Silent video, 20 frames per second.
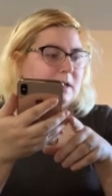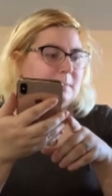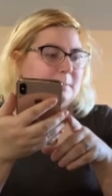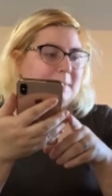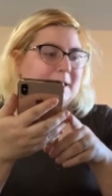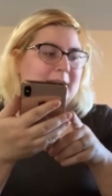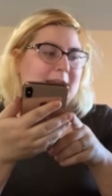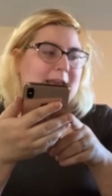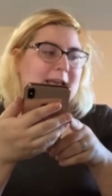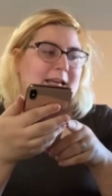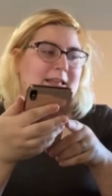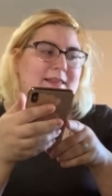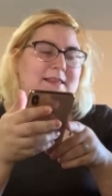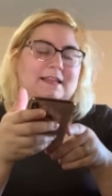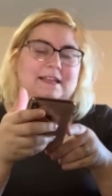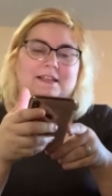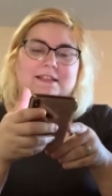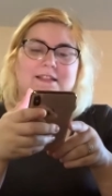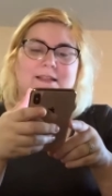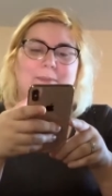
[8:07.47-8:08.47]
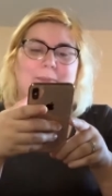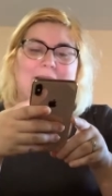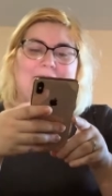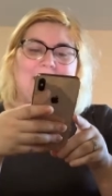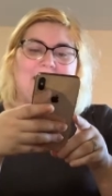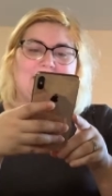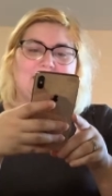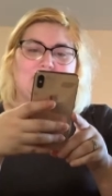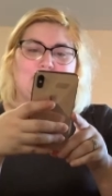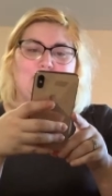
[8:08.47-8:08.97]
My cat thinks the
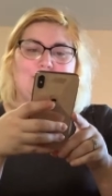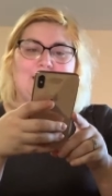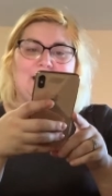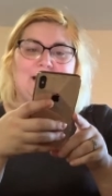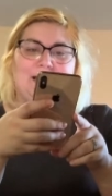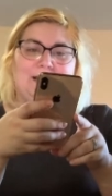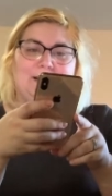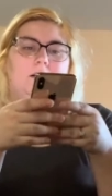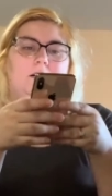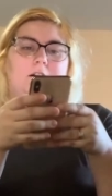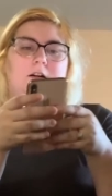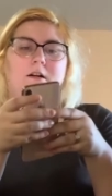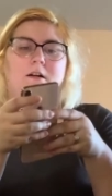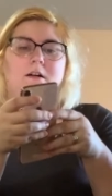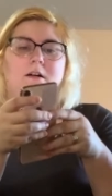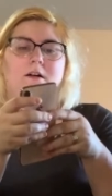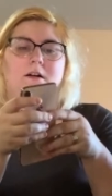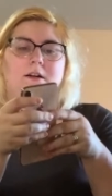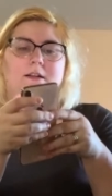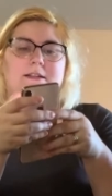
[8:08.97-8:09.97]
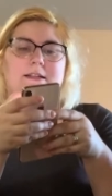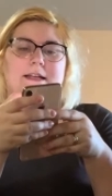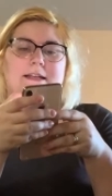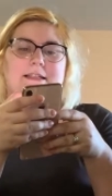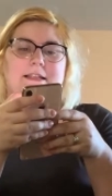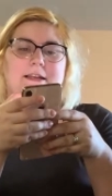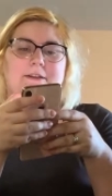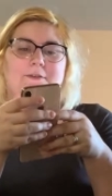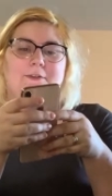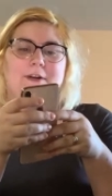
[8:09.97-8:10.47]
bag is a bed. Oh, it's
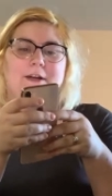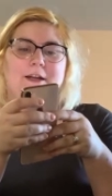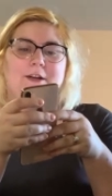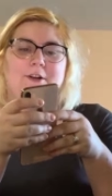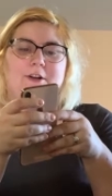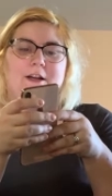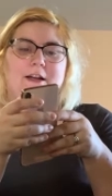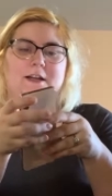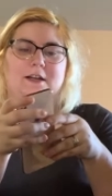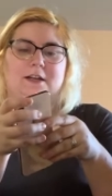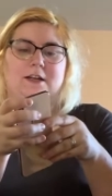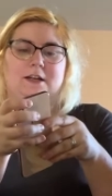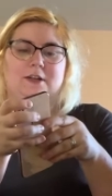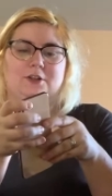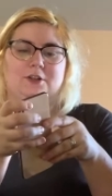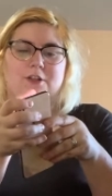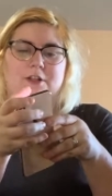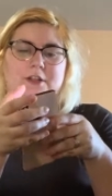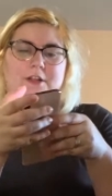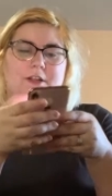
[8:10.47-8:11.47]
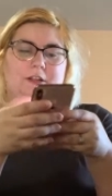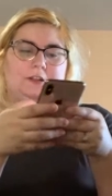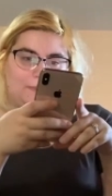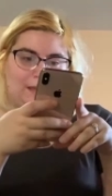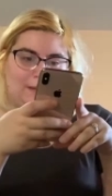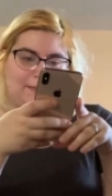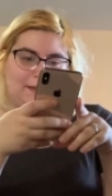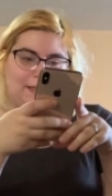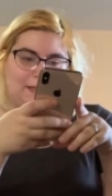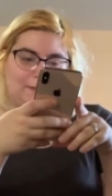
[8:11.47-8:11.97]
asking for internet connection.
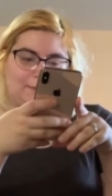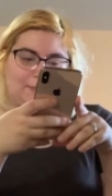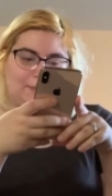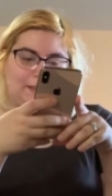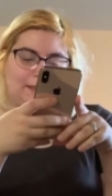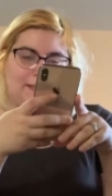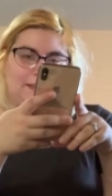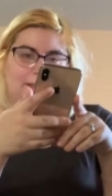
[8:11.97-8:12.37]
Maybe I could play